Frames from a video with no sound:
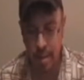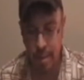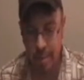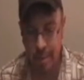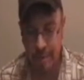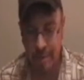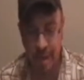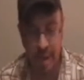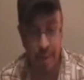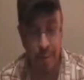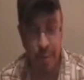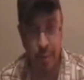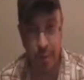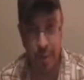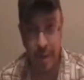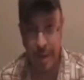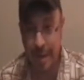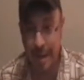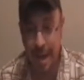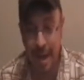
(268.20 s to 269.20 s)
but
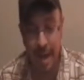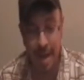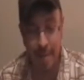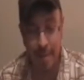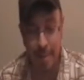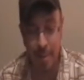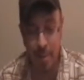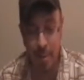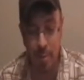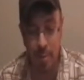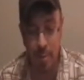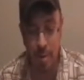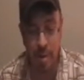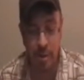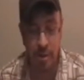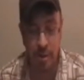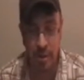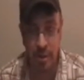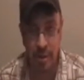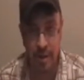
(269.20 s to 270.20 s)
definitely a game you don't
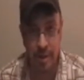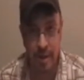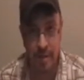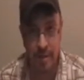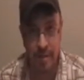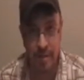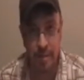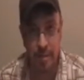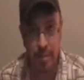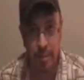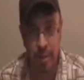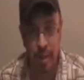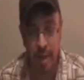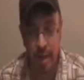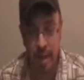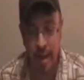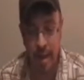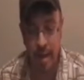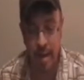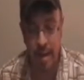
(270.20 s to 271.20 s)
want your kids to
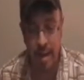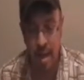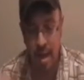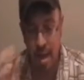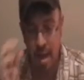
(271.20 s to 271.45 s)
play.